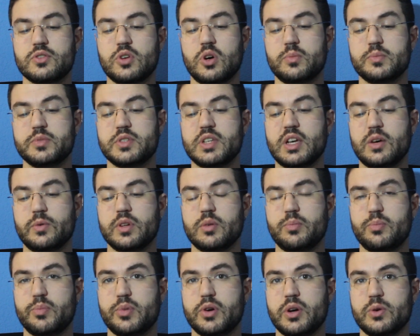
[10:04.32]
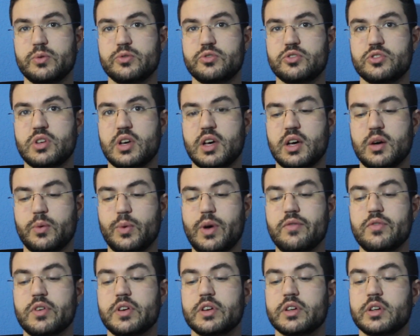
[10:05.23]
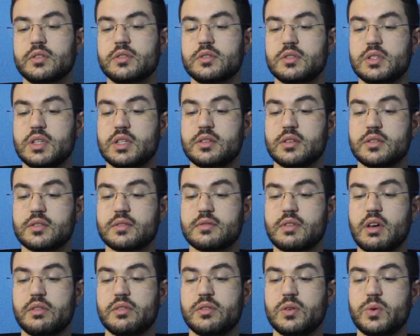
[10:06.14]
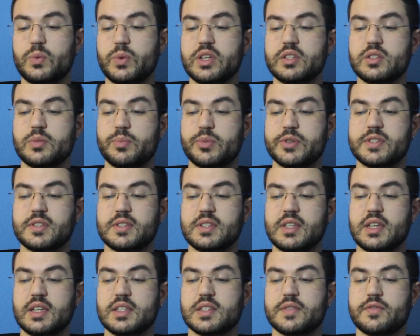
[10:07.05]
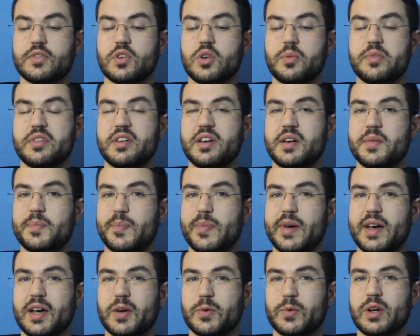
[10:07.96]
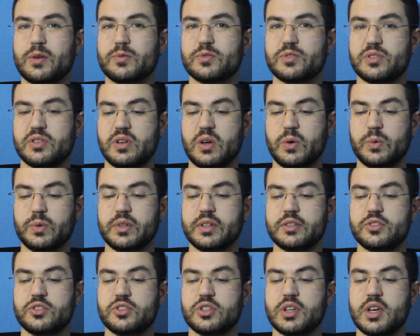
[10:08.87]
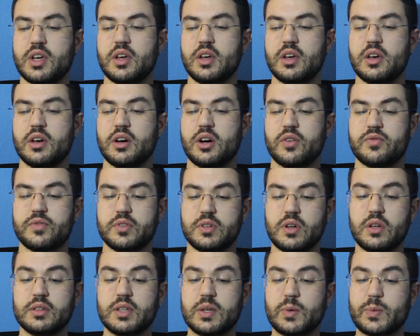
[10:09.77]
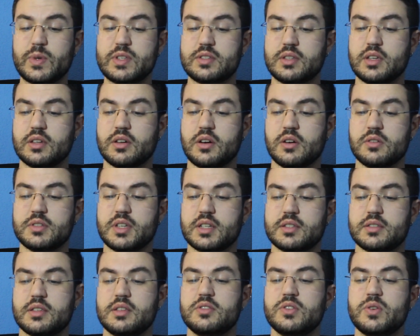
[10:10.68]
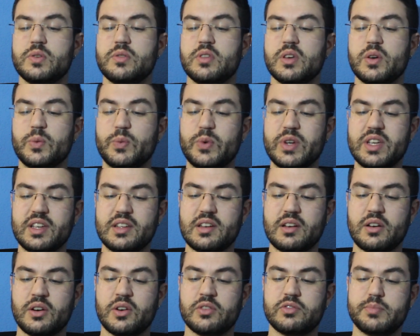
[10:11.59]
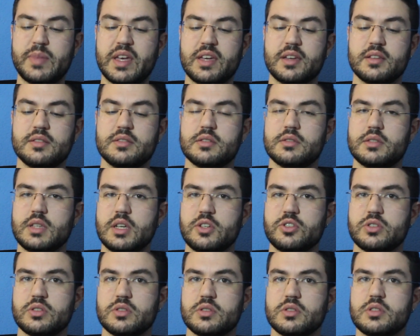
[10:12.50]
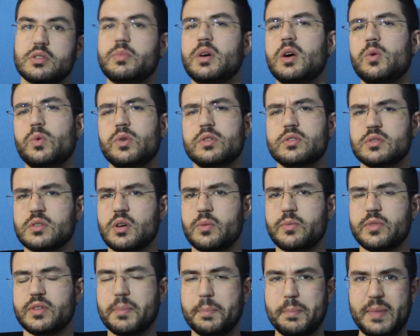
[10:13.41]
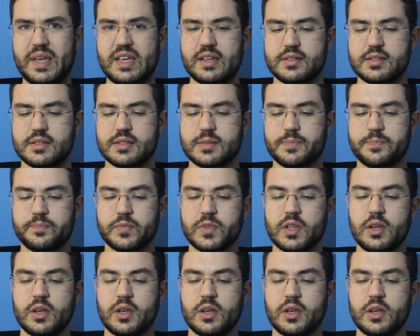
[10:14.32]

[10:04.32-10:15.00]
top-down approach, however, considers that the reader proceeds from their background knowledge of the non-linguistic context into the arena of making decisions about what something means.